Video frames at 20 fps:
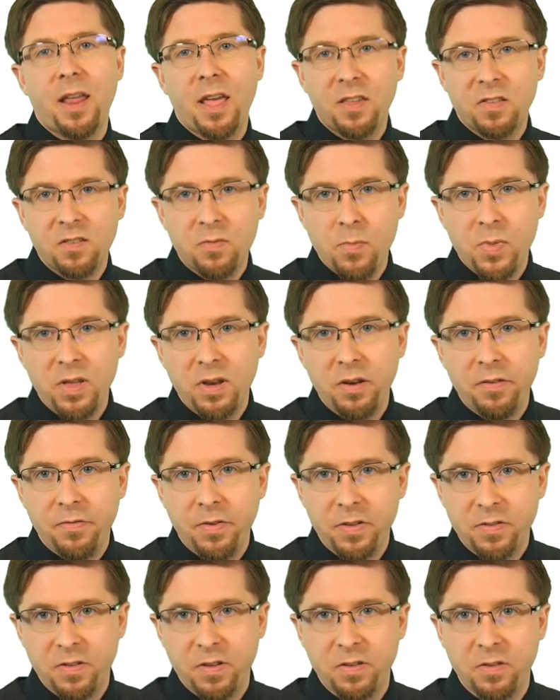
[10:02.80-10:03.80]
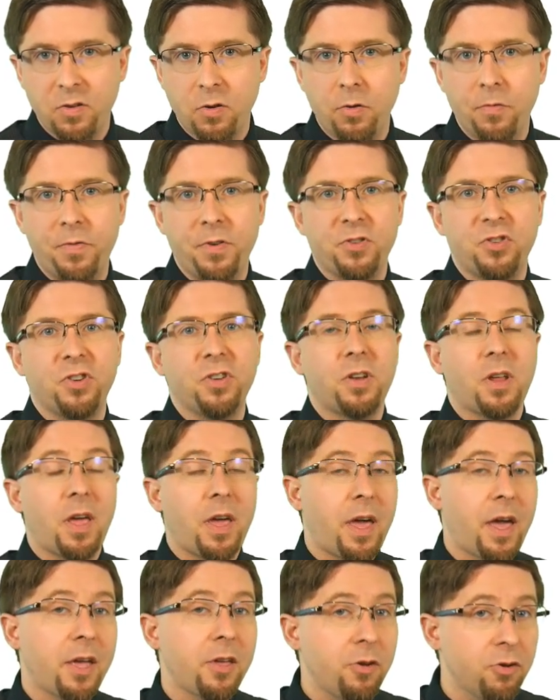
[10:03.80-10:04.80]
estimated viscous coefficient
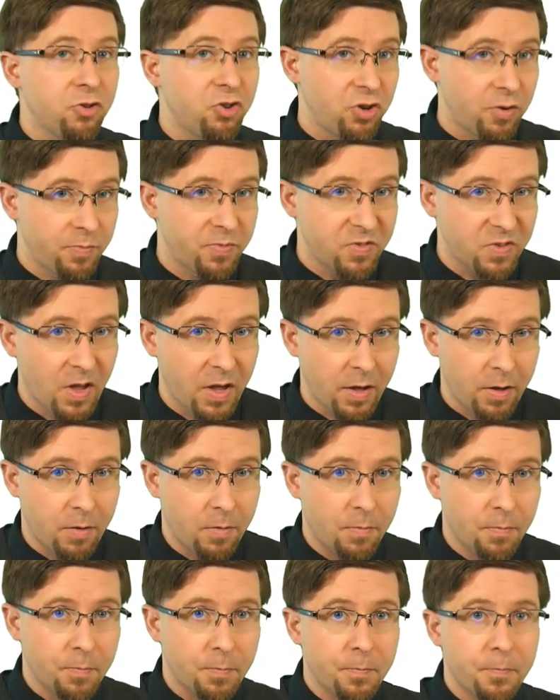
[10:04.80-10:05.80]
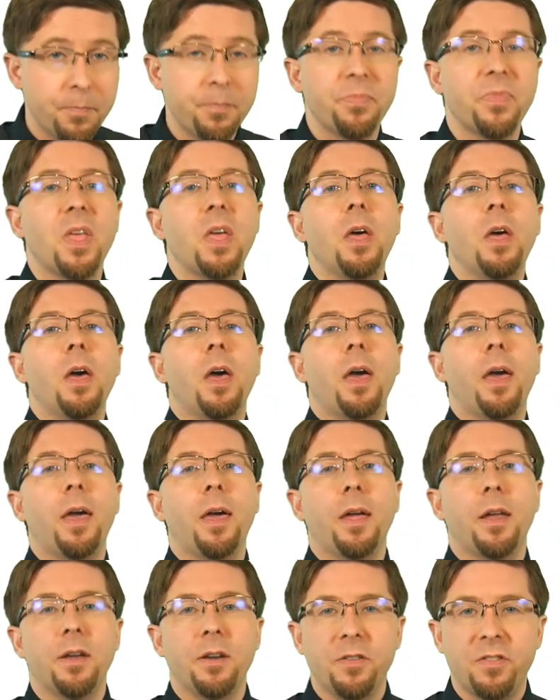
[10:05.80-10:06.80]
at your ship scale.
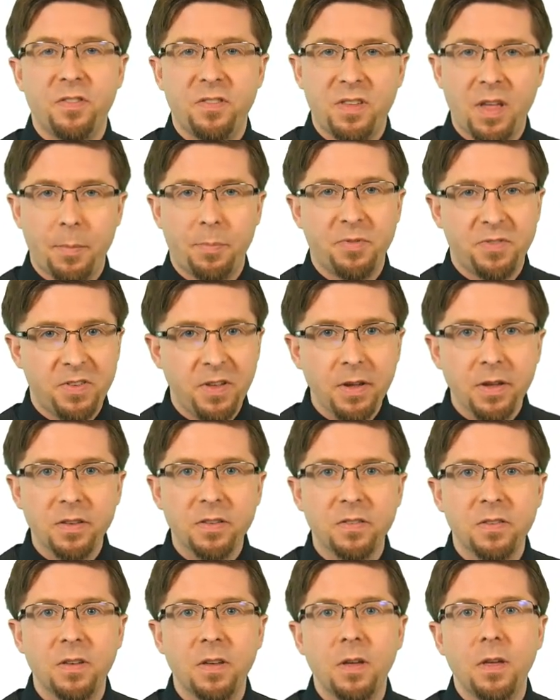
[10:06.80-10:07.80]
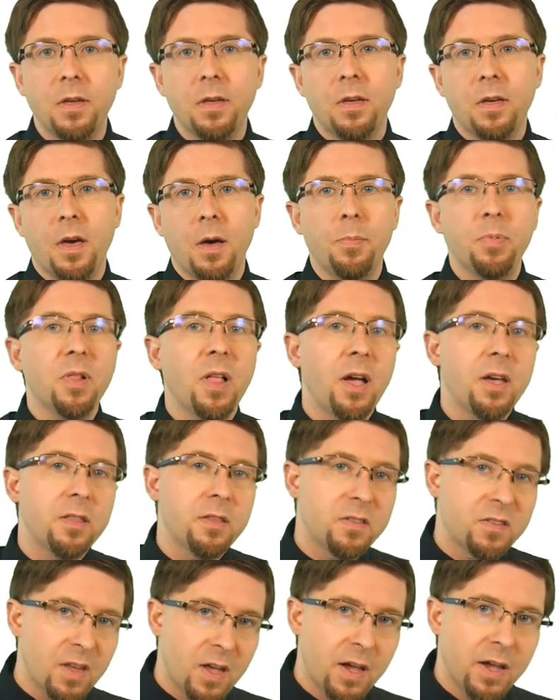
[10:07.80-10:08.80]
And step 6, apply the
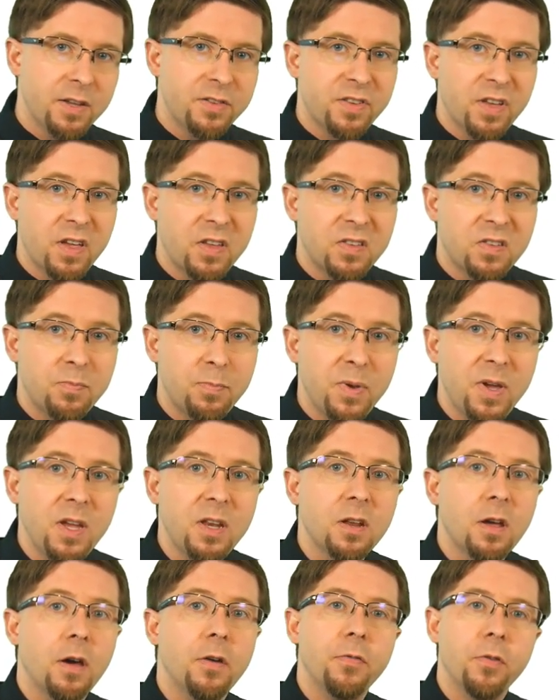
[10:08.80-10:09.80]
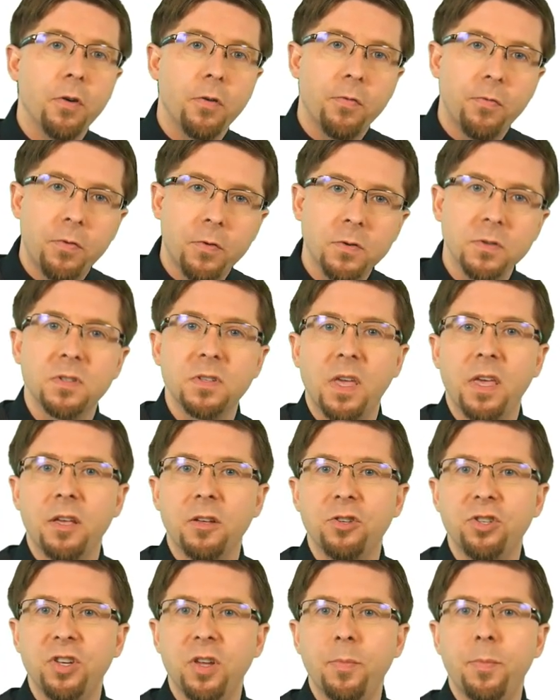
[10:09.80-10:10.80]
size and speed of your full-scale
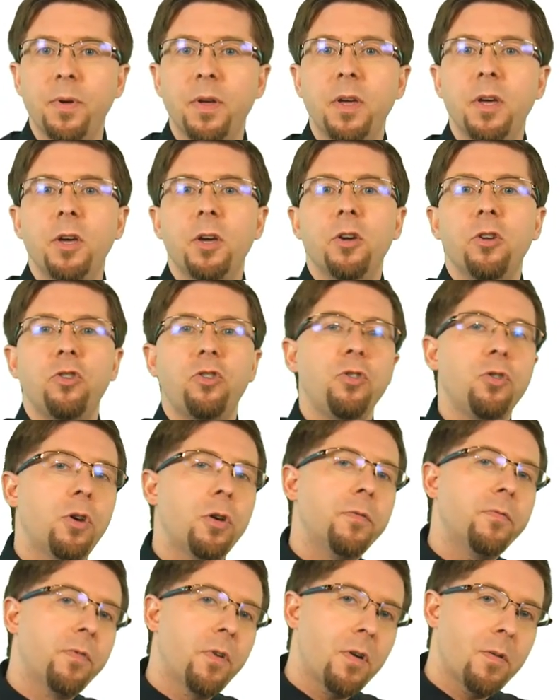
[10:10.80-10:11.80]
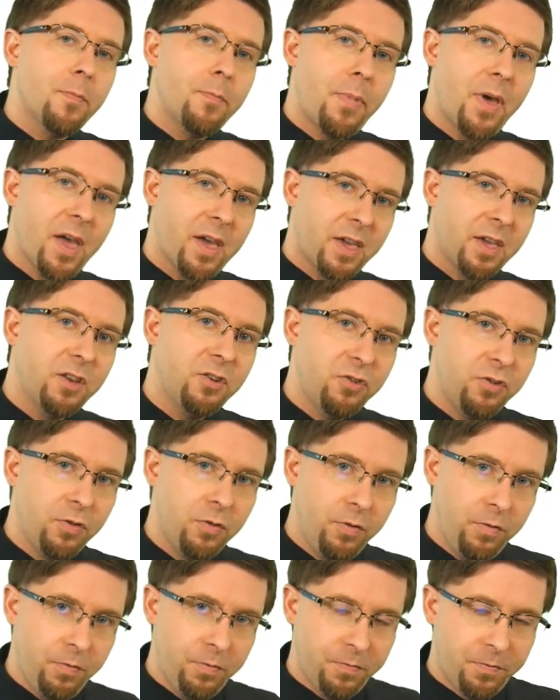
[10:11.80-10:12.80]
ship to convert back
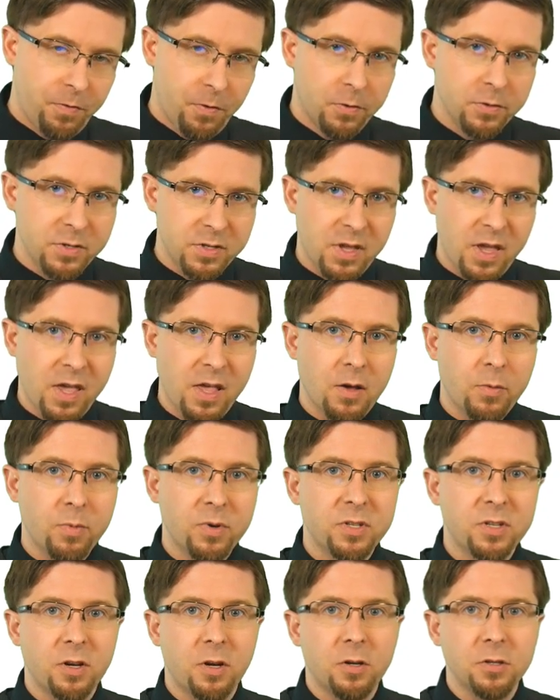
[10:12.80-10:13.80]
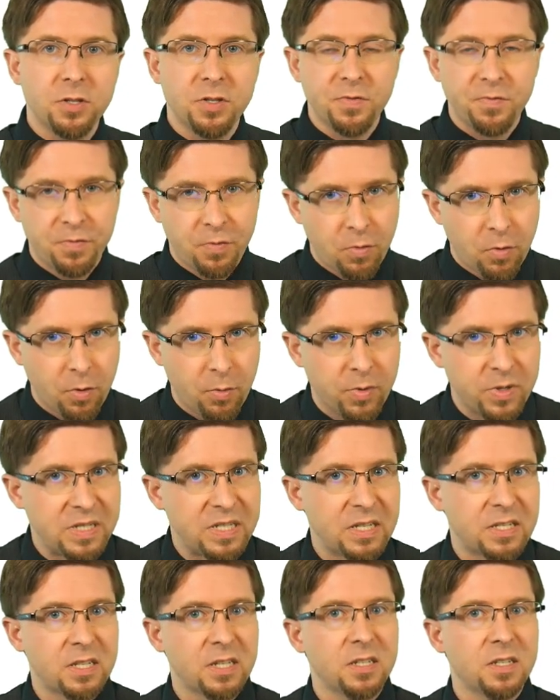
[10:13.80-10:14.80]
into full-scale results for
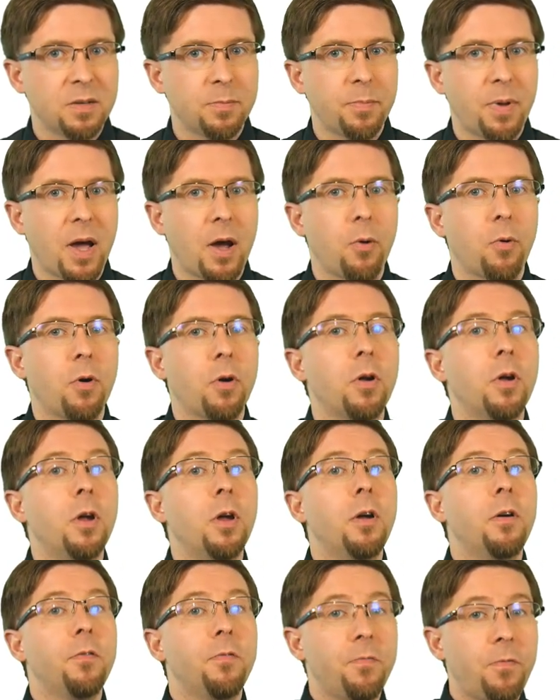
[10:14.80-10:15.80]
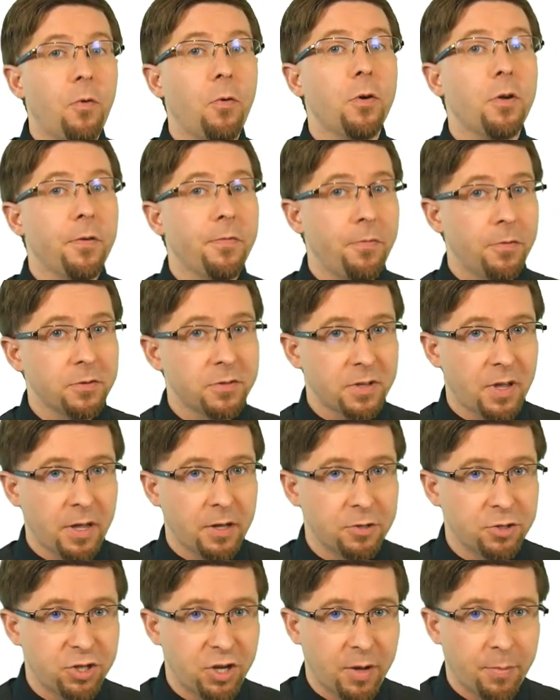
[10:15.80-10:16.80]
resistance and power for your full-scale
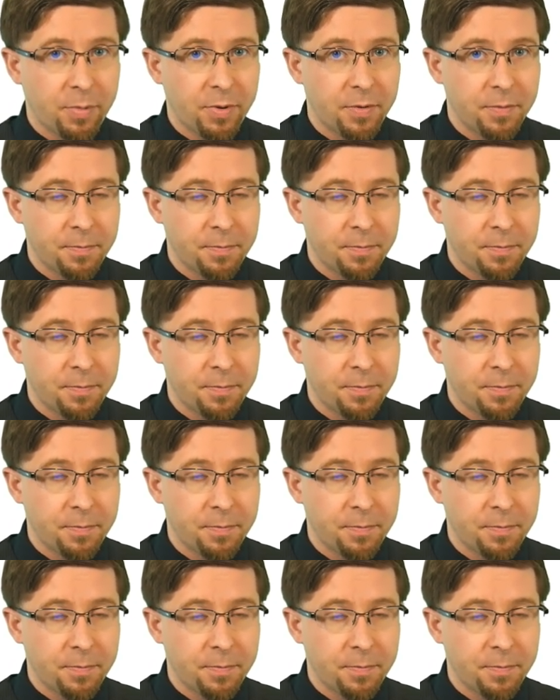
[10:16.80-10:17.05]
ship.